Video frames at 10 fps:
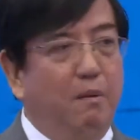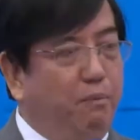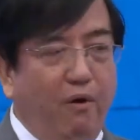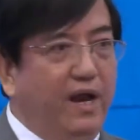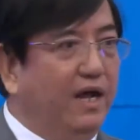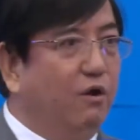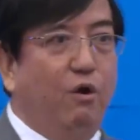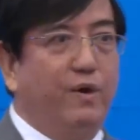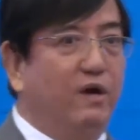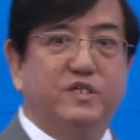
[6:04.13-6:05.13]
Product
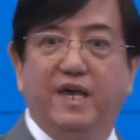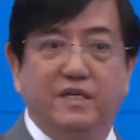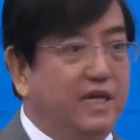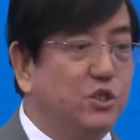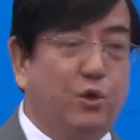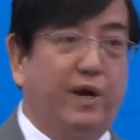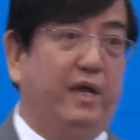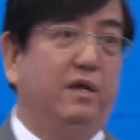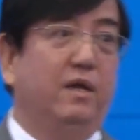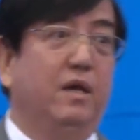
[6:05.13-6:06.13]
go without saying, just try.
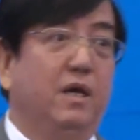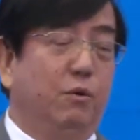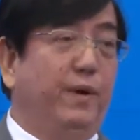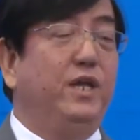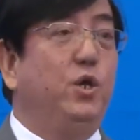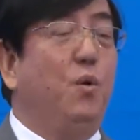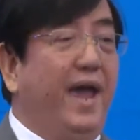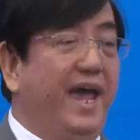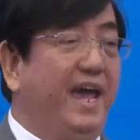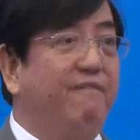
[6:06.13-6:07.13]
When you
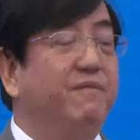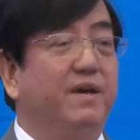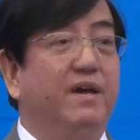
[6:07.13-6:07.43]
have